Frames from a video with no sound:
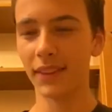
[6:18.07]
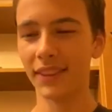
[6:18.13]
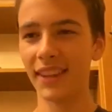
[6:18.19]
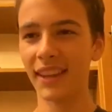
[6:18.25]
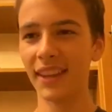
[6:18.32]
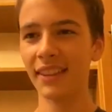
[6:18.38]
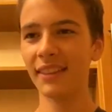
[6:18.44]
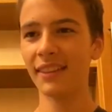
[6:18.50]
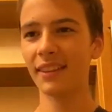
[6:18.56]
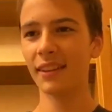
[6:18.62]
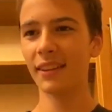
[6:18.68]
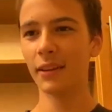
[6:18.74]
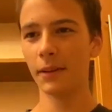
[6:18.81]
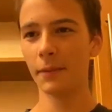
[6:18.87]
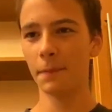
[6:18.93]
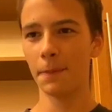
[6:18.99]
Then,
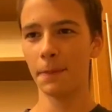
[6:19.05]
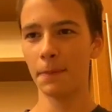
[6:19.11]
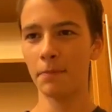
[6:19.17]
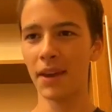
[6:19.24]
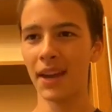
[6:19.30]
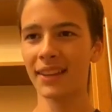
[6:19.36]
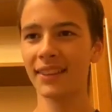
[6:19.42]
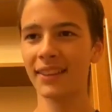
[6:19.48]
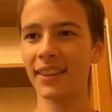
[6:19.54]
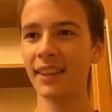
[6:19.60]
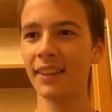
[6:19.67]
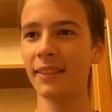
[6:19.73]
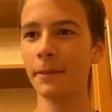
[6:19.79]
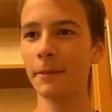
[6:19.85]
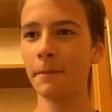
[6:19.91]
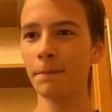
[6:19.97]
back
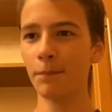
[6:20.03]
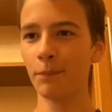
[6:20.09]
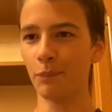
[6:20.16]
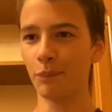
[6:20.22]
then,